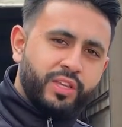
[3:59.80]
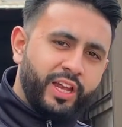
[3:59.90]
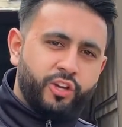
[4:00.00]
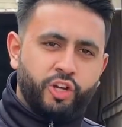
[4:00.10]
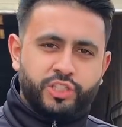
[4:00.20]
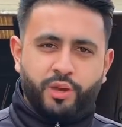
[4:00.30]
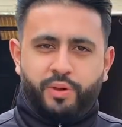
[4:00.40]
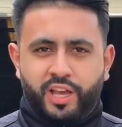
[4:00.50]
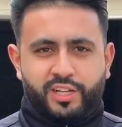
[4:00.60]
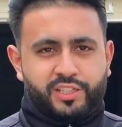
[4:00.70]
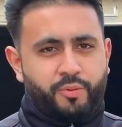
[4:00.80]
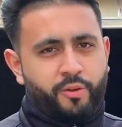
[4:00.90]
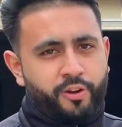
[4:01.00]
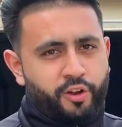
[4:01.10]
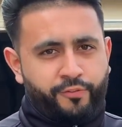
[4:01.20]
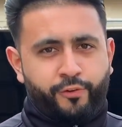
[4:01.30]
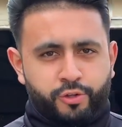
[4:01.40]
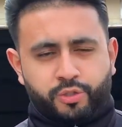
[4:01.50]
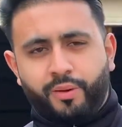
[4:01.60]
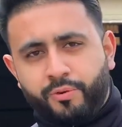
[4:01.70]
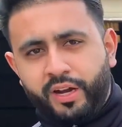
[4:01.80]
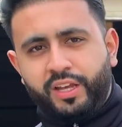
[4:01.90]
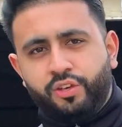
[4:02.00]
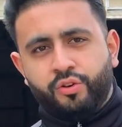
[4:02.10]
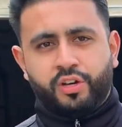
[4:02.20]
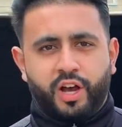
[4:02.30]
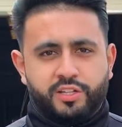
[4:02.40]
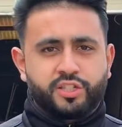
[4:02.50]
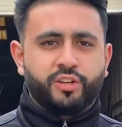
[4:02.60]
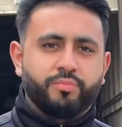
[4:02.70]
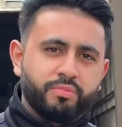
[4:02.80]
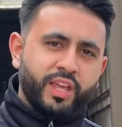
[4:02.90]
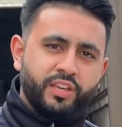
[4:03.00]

Get in contact with us and we look forward to upgrading your car soon.